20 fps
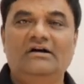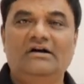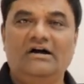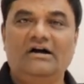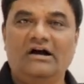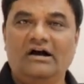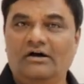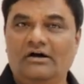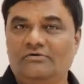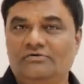
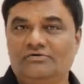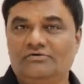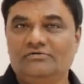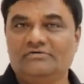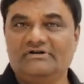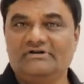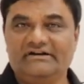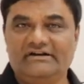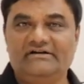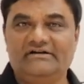how
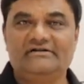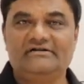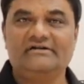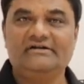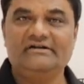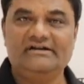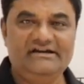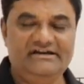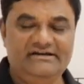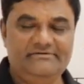to create a
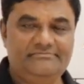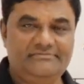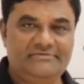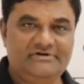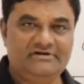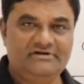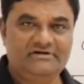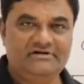heap.